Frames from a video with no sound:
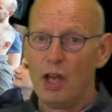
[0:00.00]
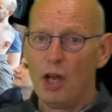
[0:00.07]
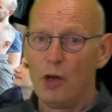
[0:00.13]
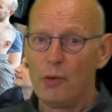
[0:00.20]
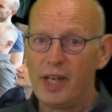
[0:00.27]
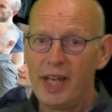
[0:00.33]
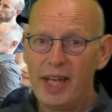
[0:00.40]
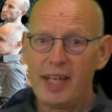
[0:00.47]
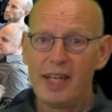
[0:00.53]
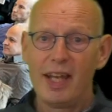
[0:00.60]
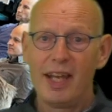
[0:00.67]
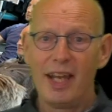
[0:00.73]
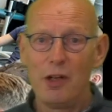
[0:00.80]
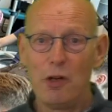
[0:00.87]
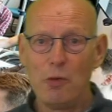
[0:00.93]
Okay,
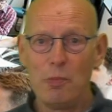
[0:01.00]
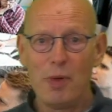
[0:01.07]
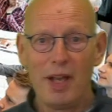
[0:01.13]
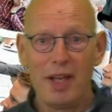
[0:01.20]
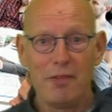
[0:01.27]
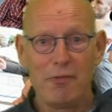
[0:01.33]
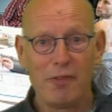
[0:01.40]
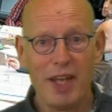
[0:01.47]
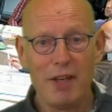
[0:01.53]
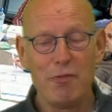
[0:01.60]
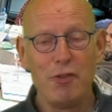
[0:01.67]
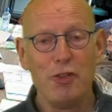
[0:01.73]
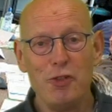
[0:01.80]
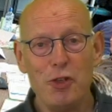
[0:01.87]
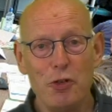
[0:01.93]
I hope I've
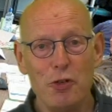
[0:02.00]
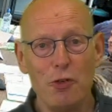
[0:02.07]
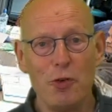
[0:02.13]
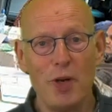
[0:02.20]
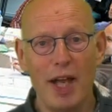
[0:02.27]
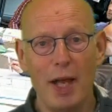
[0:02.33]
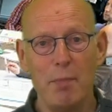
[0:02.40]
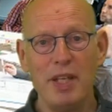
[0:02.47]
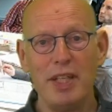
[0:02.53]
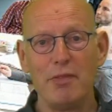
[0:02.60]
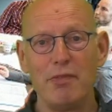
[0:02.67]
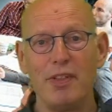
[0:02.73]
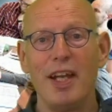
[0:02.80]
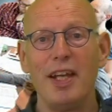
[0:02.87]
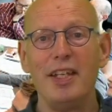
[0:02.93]
given you a bit
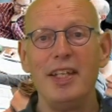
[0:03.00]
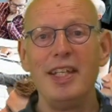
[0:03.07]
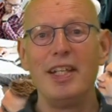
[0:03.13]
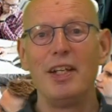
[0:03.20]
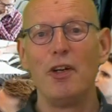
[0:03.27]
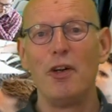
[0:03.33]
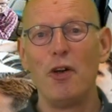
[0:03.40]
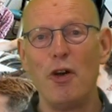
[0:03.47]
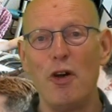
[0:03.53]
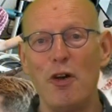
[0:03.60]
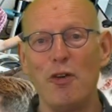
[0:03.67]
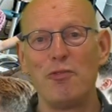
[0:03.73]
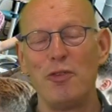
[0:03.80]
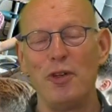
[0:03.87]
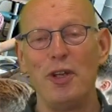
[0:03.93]
of an idea
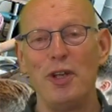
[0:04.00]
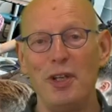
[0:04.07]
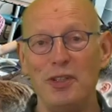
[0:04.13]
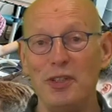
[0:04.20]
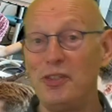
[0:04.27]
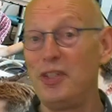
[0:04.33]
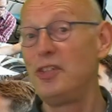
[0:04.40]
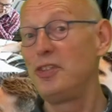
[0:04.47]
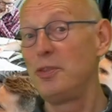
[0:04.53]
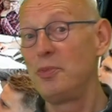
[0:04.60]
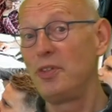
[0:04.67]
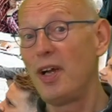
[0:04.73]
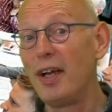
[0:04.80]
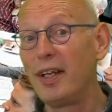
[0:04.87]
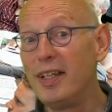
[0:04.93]
of the systems
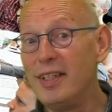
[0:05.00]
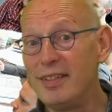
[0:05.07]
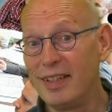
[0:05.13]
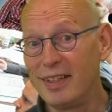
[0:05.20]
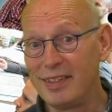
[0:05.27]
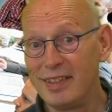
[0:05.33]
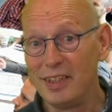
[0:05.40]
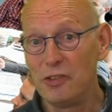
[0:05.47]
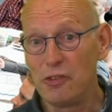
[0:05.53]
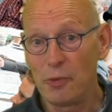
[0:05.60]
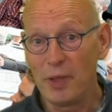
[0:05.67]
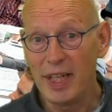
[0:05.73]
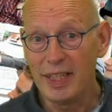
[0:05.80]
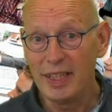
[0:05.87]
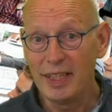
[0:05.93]
architecting
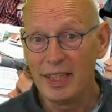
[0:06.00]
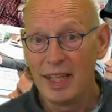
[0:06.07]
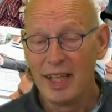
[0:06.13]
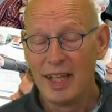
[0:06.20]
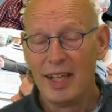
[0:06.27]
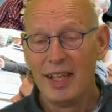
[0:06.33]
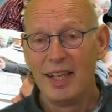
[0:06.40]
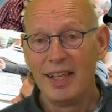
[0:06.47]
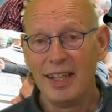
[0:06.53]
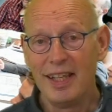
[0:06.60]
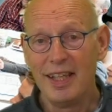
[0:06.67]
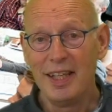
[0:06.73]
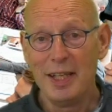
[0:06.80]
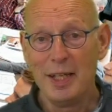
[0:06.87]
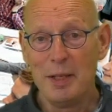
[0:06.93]
training,
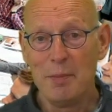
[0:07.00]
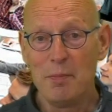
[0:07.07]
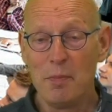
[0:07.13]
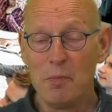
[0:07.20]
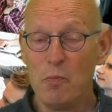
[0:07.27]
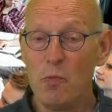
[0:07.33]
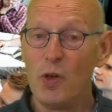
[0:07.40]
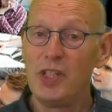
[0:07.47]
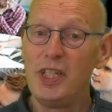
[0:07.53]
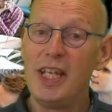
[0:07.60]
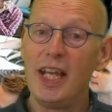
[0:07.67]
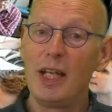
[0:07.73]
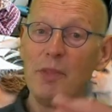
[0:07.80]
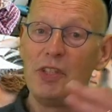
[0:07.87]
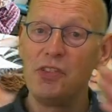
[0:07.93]
what the
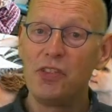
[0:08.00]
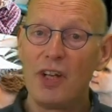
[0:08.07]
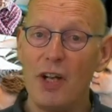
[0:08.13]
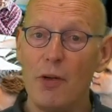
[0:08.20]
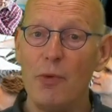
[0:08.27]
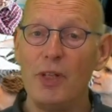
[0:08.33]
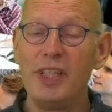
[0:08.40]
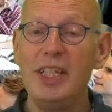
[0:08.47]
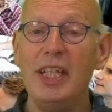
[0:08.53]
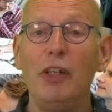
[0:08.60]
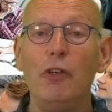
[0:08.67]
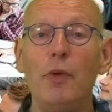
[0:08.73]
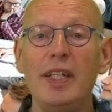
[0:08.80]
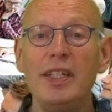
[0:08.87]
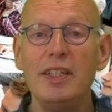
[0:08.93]
elements are, what the
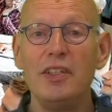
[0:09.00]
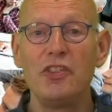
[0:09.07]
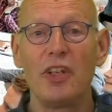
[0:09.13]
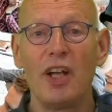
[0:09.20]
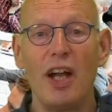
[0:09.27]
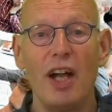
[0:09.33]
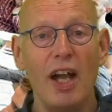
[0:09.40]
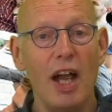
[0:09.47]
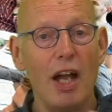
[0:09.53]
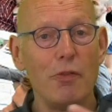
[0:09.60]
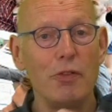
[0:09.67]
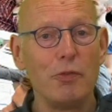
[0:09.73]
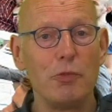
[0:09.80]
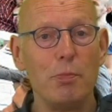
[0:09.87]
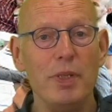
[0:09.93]
ingredients are, how
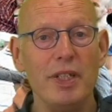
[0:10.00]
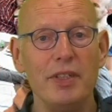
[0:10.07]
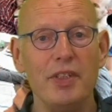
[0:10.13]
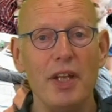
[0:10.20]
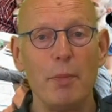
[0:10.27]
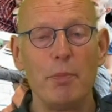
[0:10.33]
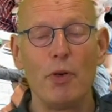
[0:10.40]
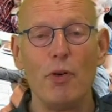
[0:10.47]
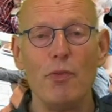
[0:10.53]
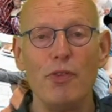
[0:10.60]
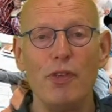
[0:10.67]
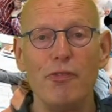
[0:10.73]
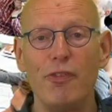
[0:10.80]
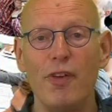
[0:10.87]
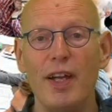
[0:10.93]
it was built up over
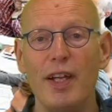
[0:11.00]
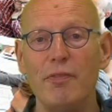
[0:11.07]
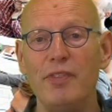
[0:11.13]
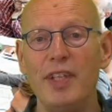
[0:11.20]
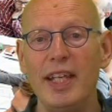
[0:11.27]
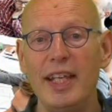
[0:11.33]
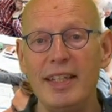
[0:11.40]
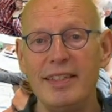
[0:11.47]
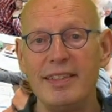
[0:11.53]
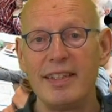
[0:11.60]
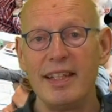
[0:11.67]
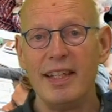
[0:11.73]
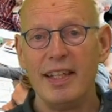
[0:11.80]
the 5 days.